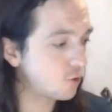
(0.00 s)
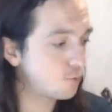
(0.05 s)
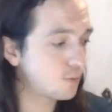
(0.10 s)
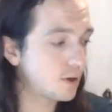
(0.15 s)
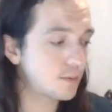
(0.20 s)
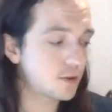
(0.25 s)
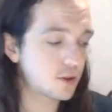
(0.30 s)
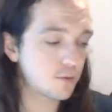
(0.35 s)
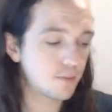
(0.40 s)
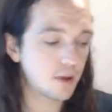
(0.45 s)

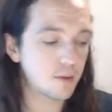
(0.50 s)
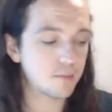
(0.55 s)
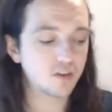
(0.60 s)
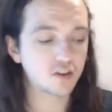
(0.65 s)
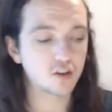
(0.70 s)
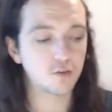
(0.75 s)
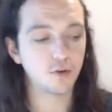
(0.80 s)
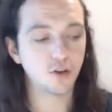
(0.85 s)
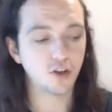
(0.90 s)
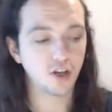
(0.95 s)
Remember, the
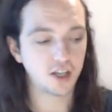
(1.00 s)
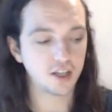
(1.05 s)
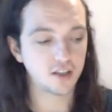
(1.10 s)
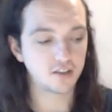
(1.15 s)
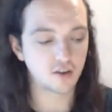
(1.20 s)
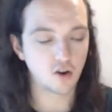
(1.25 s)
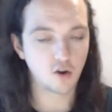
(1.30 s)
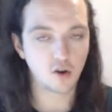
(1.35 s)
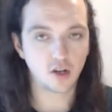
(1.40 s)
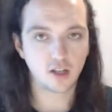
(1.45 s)
members community
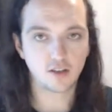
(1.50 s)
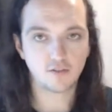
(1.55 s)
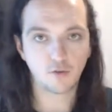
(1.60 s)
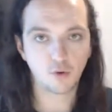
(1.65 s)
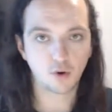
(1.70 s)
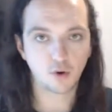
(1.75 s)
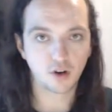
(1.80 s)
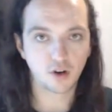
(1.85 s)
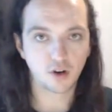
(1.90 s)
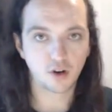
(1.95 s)
is only
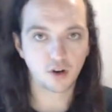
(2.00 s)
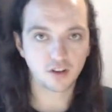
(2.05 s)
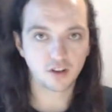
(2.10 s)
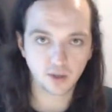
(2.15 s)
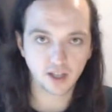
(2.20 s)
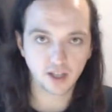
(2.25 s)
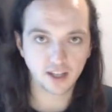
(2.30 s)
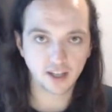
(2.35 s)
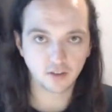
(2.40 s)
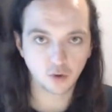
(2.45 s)
for
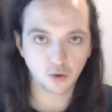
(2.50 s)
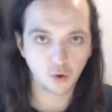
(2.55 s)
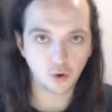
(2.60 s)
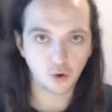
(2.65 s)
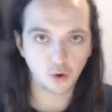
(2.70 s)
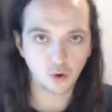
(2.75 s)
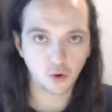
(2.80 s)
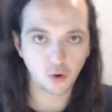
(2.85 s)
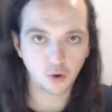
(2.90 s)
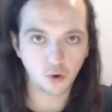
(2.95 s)
guitar related
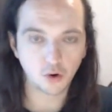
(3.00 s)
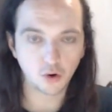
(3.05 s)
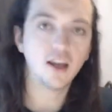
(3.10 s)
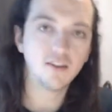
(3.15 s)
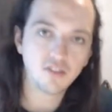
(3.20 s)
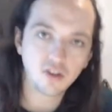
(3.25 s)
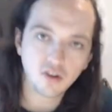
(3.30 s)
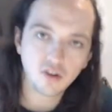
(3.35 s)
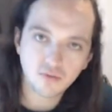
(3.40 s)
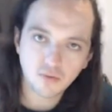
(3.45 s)
talk.
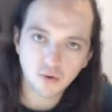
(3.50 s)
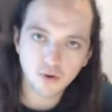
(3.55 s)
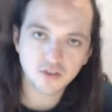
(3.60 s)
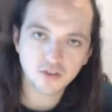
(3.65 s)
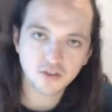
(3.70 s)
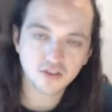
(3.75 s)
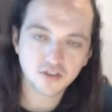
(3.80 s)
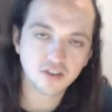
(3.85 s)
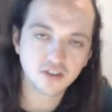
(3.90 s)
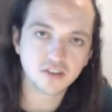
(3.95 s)
If you,
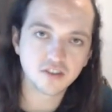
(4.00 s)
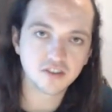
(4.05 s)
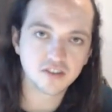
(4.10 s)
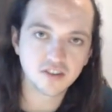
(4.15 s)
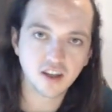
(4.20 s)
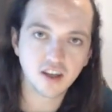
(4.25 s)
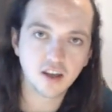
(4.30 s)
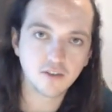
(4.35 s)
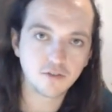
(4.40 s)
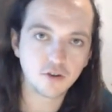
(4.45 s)
for
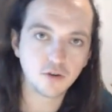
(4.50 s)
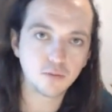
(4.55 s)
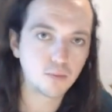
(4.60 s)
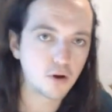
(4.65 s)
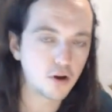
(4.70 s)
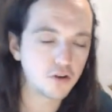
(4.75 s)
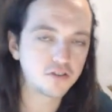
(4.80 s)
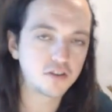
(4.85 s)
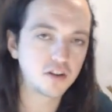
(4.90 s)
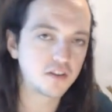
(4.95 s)
instance, if
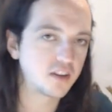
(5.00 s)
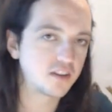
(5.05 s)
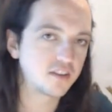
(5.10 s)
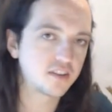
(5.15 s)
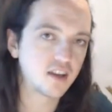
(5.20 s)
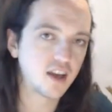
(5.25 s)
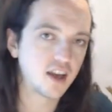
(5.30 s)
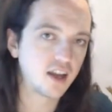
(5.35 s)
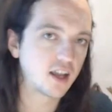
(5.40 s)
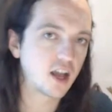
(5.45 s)
you post in
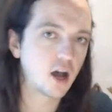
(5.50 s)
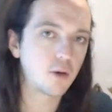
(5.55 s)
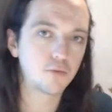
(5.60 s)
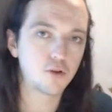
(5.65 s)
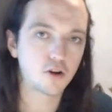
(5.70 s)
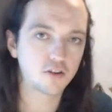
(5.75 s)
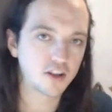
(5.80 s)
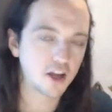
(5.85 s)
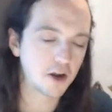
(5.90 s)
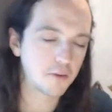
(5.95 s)
there saying,
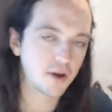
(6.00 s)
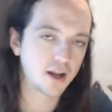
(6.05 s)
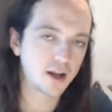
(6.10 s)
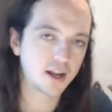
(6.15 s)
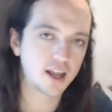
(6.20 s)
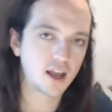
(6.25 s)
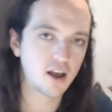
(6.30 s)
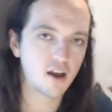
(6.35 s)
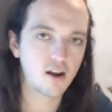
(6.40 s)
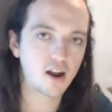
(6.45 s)
I'm locked out of
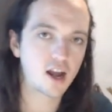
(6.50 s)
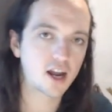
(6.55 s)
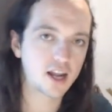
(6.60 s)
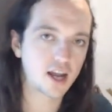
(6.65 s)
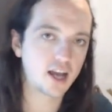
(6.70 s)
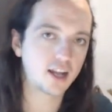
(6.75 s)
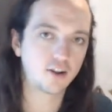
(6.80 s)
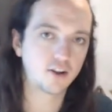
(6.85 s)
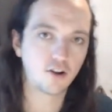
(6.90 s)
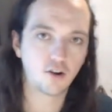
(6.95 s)
my account, I
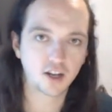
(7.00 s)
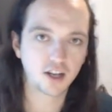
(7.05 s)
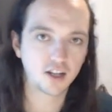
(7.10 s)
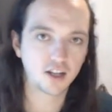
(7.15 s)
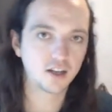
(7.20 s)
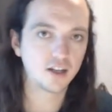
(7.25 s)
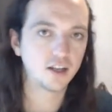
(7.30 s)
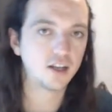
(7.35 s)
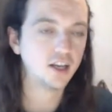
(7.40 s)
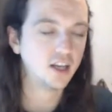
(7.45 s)
can't log
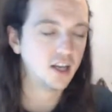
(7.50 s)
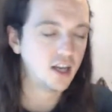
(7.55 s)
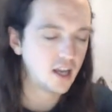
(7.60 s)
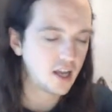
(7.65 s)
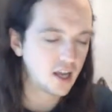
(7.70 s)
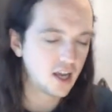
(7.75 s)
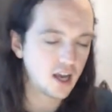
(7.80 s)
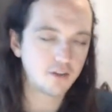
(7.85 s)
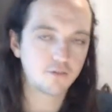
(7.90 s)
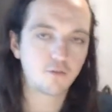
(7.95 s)
in,
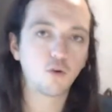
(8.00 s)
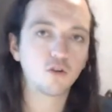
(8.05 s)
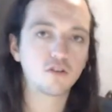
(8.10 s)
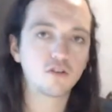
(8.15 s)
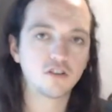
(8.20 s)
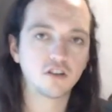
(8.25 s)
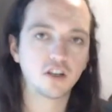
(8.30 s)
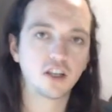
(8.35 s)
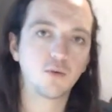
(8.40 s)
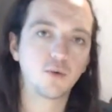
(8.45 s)

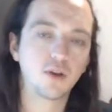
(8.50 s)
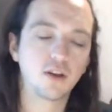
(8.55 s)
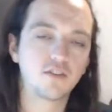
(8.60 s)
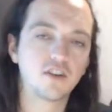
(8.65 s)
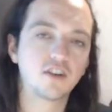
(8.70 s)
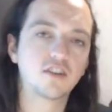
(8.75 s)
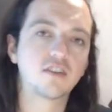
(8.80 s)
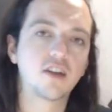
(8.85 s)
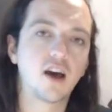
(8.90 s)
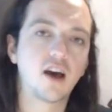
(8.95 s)
unfortunately, we have
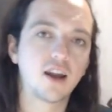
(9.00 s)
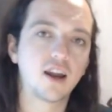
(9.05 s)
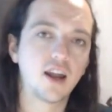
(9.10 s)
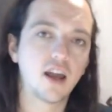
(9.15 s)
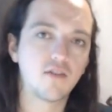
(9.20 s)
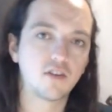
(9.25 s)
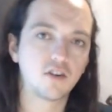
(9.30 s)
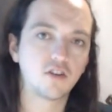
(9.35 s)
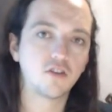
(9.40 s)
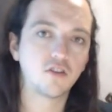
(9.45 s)
just started
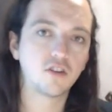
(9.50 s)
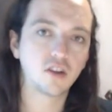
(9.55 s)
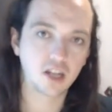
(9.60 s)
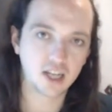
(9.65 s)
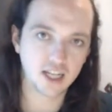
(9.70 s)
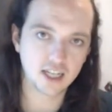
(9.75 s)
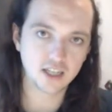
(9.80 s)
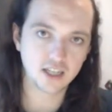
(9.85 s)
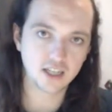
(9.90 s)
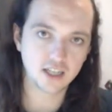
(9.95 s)
having to
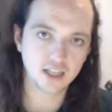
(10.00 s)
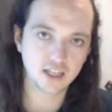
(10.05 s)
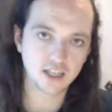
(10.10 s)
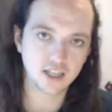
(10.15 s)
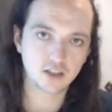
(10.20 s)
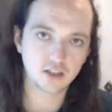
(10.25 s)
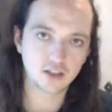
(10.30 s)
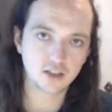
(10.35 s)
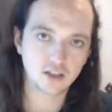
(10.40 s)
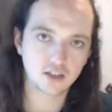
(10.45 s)
delete
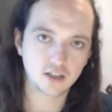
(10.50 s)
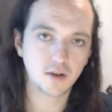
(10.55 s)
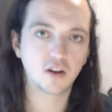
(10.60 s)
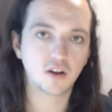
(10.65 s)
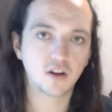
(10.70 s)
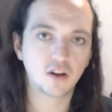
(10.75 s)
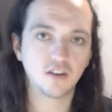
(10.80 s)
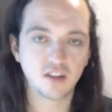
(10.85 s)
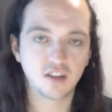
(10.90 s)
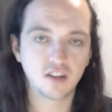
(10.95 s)
those comments
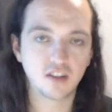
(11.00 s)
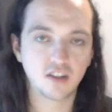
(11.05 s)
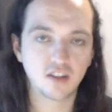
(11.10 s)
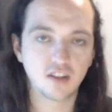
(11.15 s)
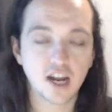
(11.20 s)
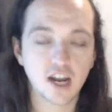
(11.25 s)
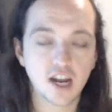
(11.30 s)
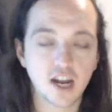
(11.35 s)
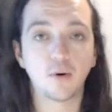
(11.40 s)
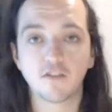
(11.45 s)
because that
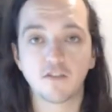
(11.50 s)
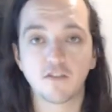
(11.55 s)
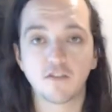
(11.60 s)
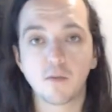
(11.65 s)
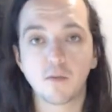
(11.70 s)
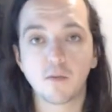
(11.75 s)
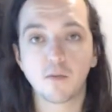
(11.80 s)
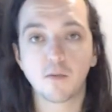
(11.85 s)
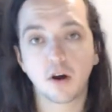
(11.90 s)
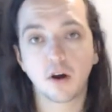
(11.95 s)
comes up on
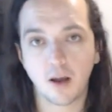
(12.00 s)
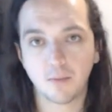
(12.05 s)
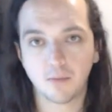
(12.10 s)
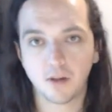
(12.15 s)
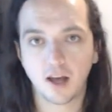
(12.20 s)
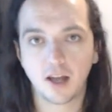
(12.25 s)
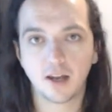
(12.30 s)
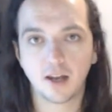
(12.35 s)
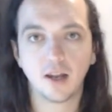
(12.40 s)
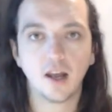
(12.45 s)
everybody's
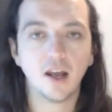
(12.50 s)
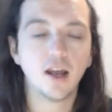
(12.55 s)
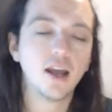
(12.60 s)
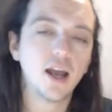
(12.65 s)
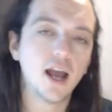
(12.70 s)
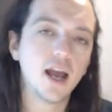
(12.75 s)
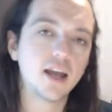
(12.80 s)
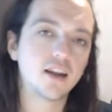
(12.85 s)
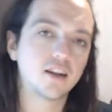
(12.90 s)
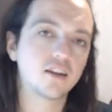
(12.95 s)
timeline,
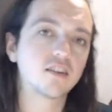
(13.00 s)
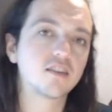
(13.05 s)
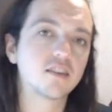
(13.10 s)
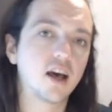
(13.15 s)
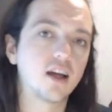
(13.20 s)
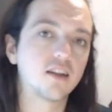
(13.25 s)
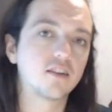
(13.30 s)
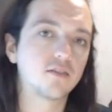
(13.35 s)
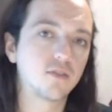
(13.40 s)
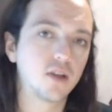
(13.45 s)
and it just
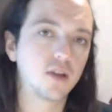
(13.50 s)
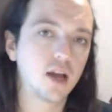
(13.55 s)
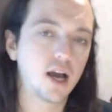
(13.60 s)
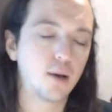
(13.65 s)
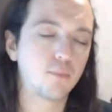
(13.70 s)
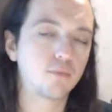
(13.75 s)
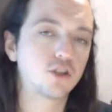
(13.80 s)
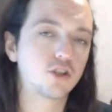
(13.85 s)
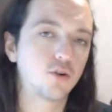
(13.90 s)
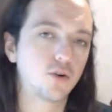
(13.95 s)
starts
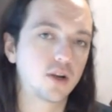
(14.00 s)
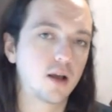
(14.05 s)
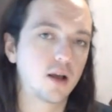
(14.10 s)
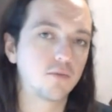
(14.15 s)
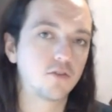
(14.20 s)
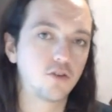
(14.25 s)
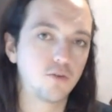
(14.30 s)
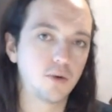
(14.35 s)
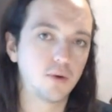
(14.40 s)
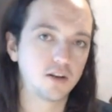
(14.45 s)
chewing
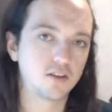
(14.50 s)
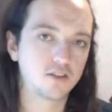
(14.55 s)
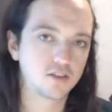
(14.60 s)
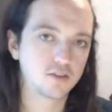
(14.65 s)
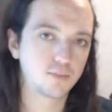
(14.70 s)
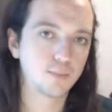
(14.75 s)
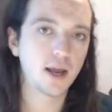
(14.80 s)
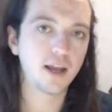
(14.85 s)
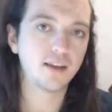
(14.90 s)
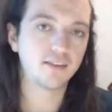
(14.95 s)
up too
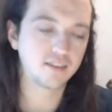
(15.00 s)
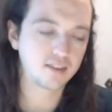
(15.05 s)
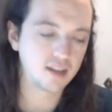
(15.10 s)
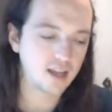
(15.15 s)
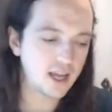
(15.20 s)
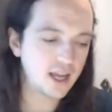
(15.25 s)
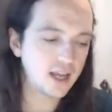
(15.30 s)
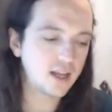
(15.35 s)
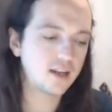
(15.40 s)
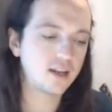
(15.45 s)
much space
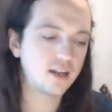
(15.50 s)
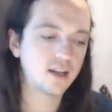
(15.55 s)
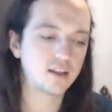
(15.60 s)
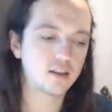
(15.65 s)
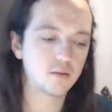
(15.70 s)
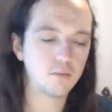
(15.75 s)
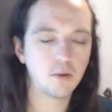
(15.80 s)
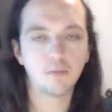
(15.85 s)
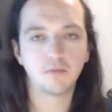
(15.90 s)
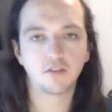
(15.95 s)
in
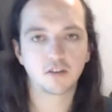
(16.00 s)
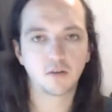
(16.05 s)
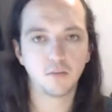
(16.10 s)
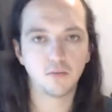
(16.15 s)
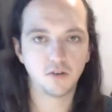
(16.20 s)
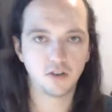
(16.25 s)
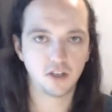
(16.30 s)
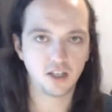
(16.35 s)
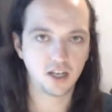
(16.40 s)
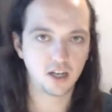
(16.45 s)
the members
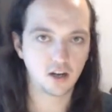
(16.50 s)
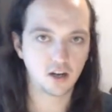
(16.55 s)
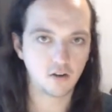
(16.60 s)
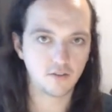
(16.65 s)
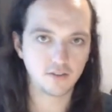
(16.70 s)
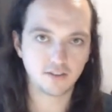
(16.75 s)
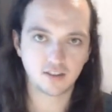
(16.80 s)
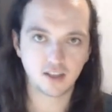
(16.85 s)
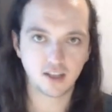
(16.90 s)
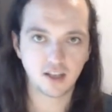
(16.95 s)
community, and
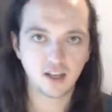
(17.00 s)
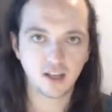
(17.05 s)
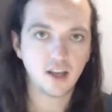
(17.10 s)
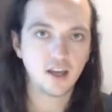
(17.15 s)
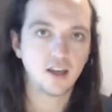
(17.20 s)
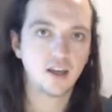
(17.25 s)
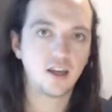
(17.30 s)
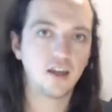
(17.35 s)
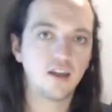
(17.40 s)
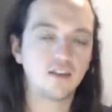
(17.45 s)
obviously
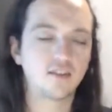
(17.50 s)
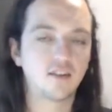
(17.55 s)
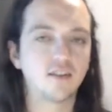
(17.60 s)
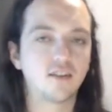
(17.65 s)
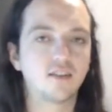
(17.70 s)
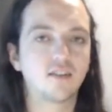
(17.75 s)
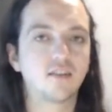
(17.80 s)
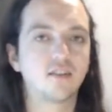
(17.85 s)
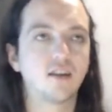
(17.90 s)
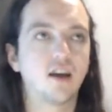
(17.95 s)

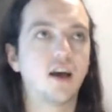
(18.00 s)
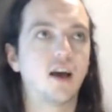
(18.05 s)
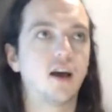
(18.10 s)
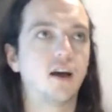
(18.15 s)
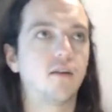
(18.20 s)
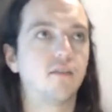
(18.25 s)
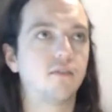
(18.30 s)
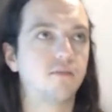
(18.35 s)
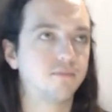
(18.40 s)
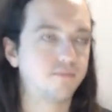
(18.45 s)
isn't
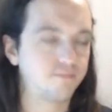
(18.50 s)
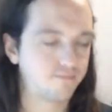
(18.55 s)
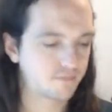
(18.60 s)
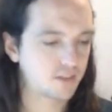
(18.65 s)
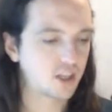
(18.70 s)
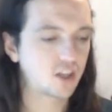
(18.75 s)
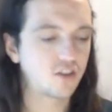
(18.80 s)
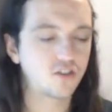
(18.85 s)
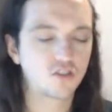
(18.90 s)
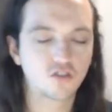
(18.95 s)

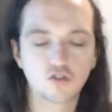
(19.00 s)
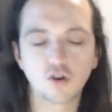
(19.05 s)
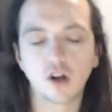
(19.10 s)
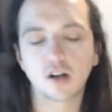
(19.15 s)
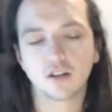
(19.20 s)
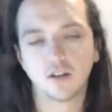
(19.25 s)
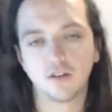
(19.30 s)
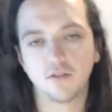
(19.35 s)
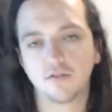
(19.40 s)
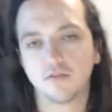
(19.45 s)

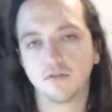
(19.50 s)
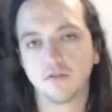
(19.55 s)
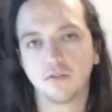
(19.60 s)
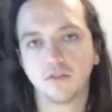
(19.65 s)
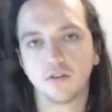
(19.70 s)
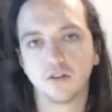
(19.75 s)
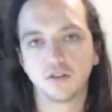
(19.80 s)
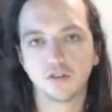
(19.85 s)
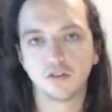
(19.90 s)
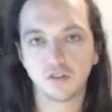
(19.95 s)
constructive
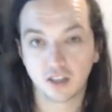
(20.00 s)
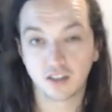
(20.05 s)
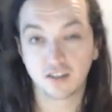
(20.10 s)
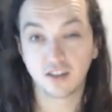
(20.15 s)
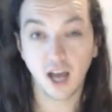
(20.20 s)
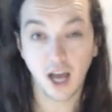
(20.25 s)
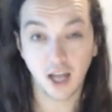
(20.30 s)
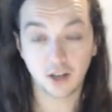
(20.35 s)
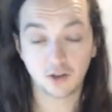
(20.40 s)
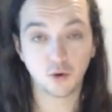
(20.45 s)
to the
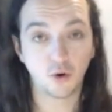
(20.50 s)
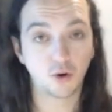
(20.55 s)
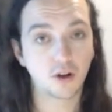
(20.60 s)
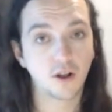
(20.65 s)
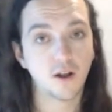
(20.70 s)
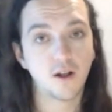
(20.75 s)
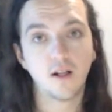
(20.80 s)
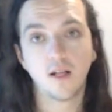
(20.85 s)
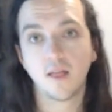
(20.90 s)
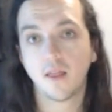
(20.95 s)
Guitar Talk.
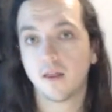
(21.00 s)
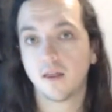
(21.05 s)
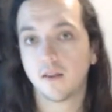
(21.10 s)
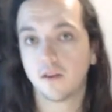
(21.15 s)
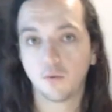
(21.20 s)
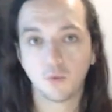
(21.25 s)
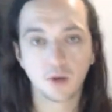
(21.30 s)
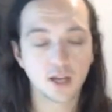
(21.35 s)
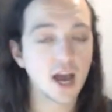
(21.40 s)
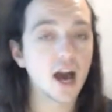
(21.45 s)

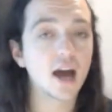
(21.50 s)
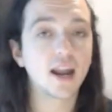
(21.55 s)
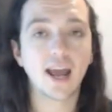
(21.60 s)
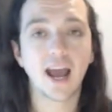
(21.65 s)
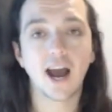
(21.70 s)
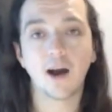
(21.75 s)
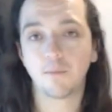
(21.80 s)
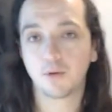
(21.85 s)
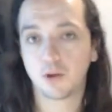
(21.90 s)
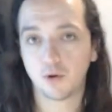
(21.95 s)
We can't
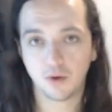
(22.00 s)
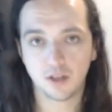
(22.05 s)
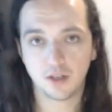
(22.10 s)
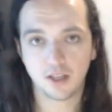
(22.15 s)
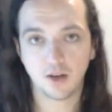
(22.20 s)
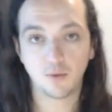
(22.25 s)
help you in there.